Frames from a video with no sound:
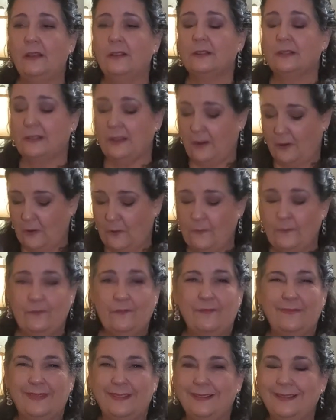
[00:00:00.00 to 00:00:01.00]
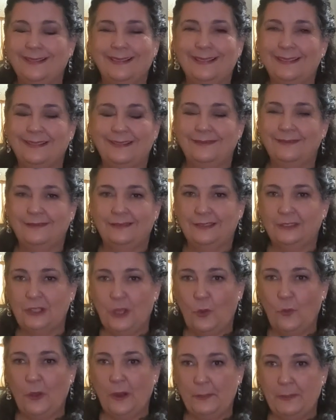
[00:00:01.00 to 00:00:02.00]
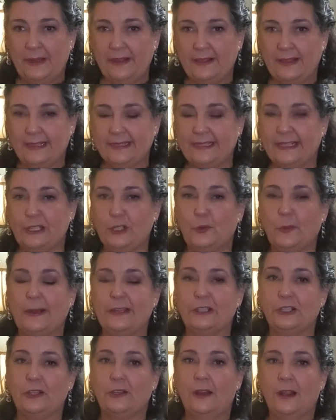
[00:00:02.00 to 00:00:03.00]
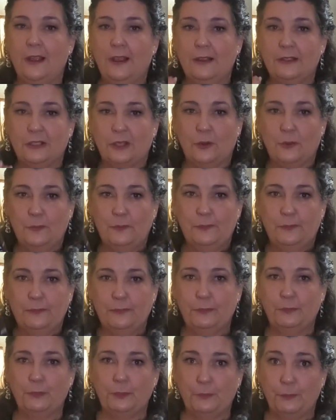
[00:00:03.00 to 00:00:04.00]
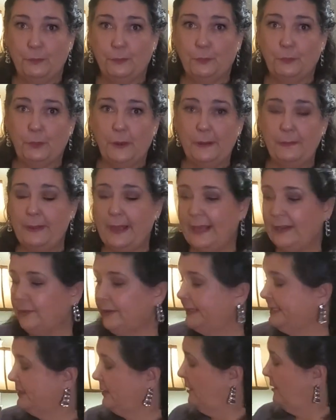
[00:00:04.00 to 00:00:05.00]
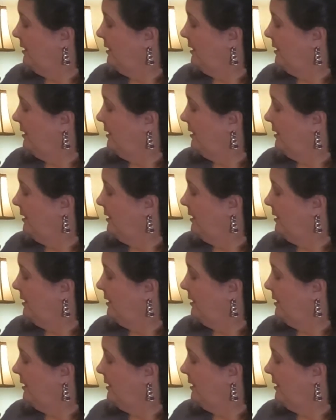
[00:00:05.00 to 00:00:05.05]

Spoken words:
So don't want to be in that situation. So bring batteries